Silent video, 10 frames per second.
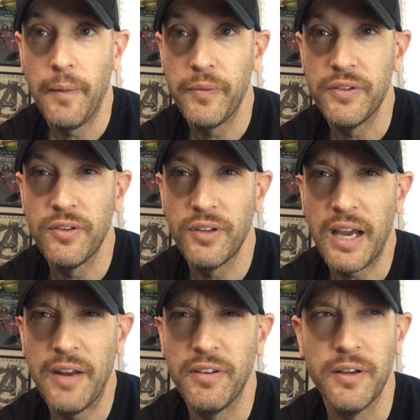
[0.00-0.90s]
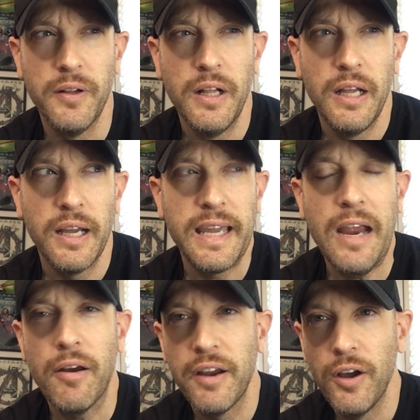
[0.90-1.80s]
This is kind of a
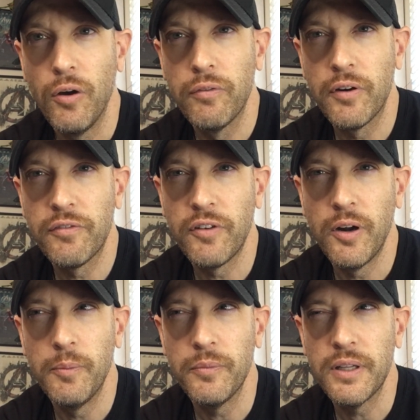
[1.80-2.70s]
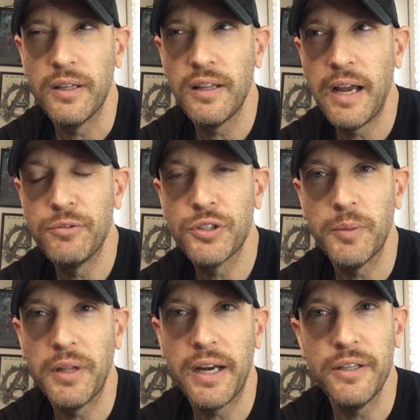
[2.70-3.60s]
carryover from the live stream
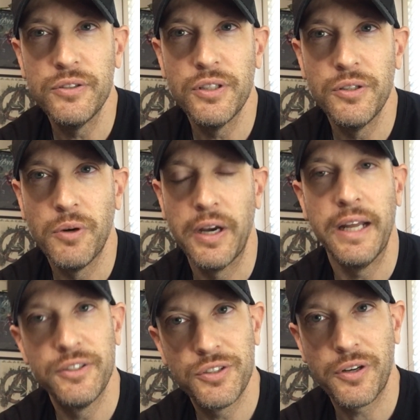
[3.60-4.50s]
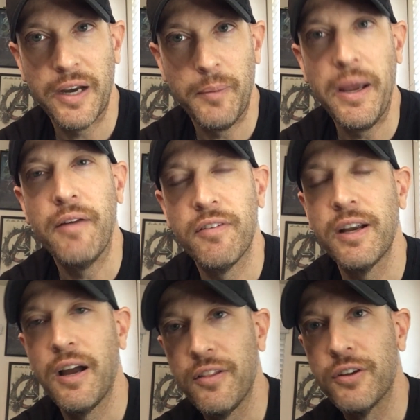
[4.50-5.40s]
that I used to do on Instagram every
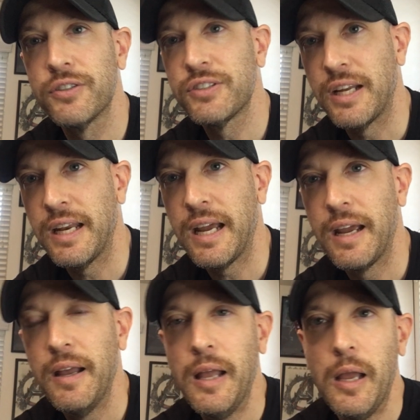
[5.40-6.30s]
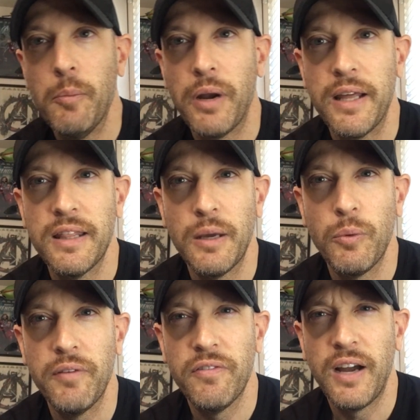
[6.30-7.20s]
other Sunday. But I think
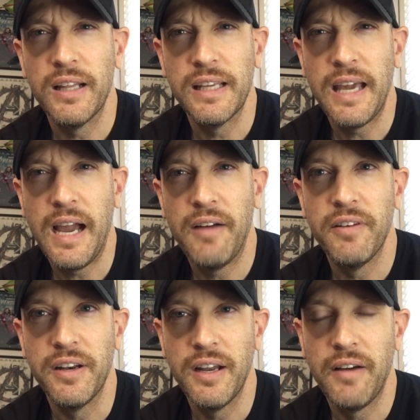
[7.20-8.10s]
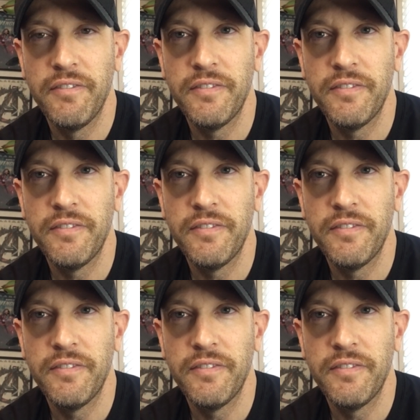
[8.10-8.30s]
we finally have enough